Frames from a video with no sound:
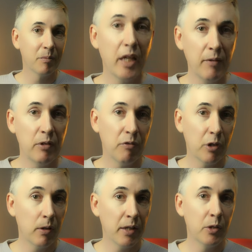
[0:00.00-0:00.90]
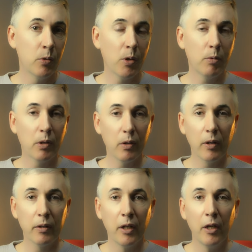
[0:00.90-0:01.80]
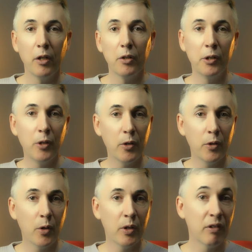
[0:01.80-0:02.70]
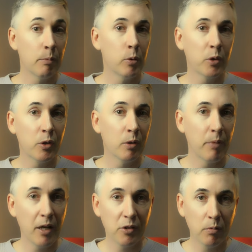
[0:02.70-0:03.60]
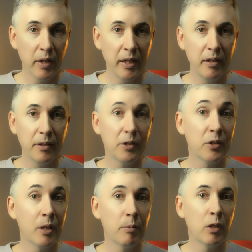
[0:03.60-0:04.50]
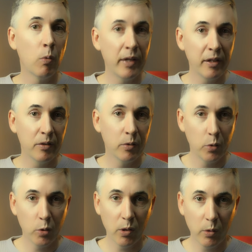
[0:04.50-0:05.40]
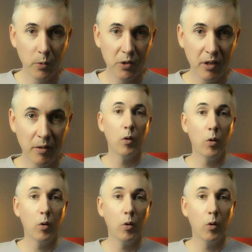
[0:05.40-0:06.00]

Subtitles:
Even if you like the author a lot, you don't know if the book you're about to read is going to be a winner or a loser.